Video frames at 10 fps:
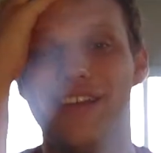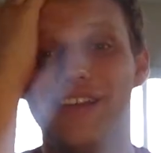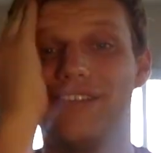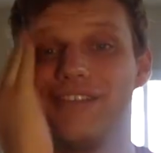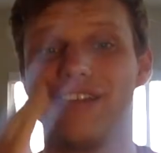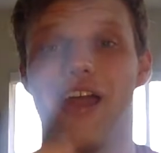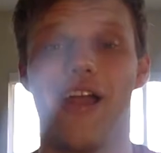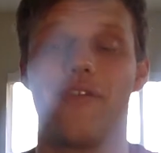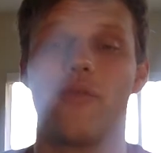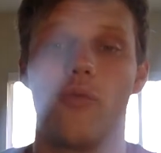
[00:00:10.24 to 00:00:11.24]
Just got
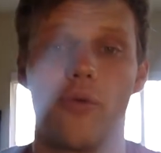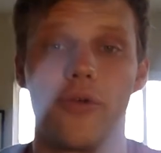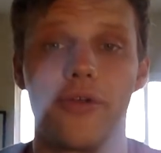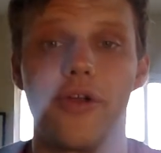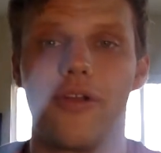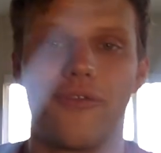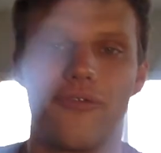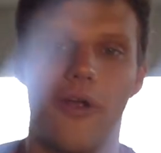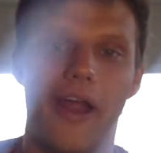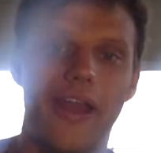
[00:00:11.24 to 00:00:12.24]
off of work on a
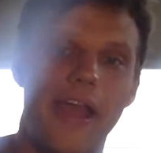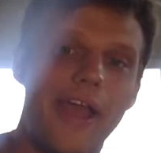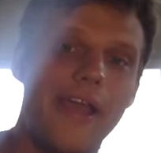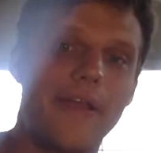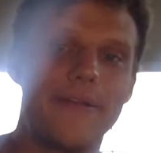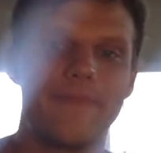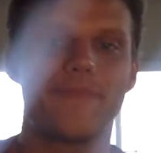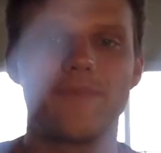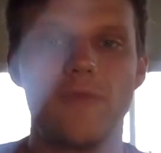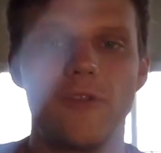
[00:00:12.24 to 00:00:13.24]
Friday.
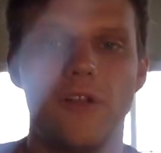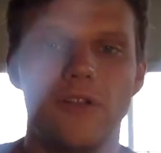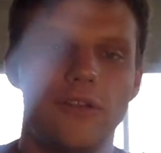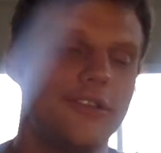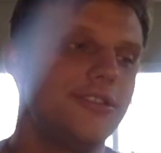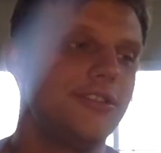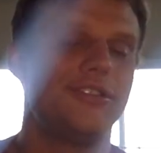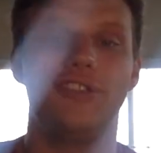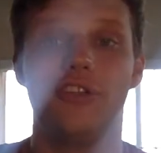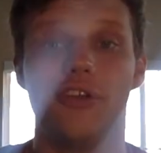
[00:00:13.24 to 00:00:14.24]

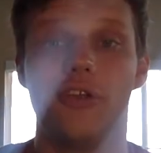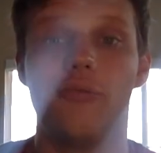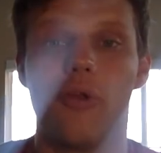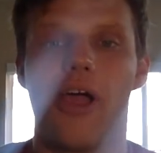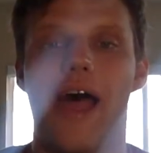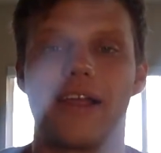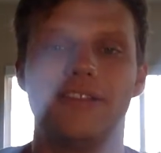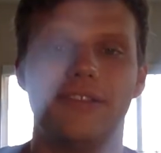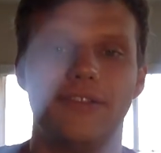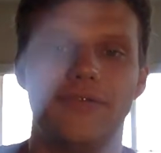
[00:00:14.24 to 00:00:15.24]
Just chilling,
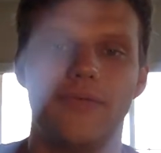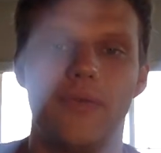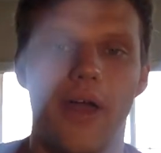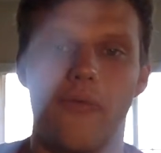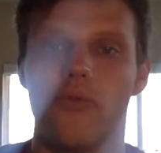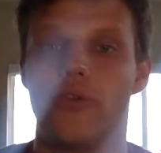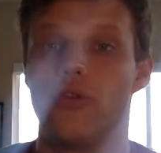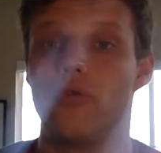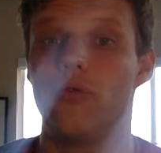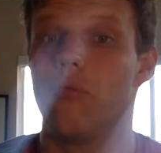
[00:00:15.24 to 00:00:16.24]
relaxing, not really
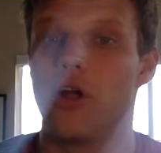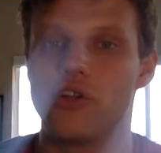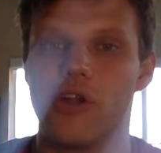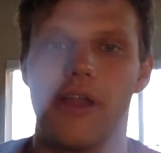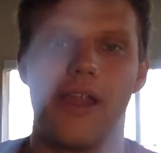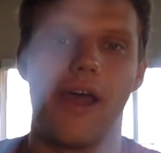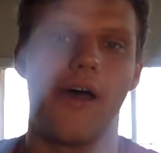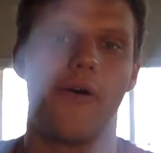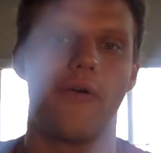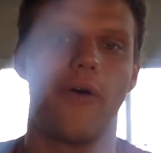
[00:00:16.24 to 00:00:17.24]
doing much right
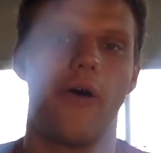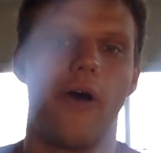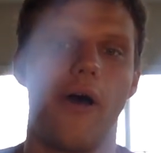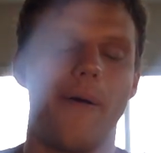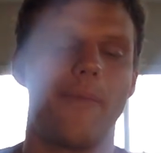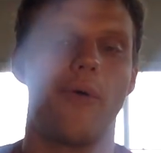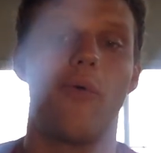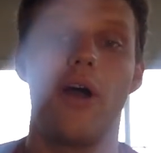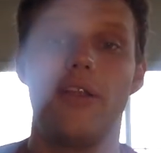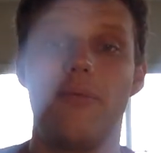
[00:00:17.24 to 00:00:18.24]
now. I
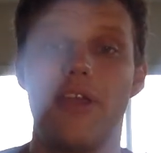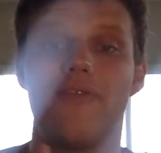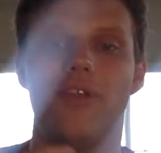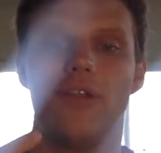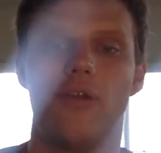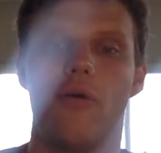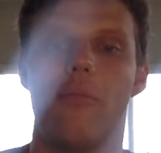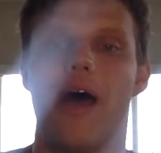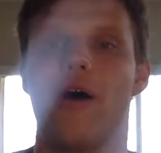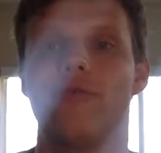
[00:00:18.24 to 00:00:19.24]
wanted to make a video
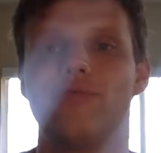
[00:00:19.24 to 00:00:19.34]
about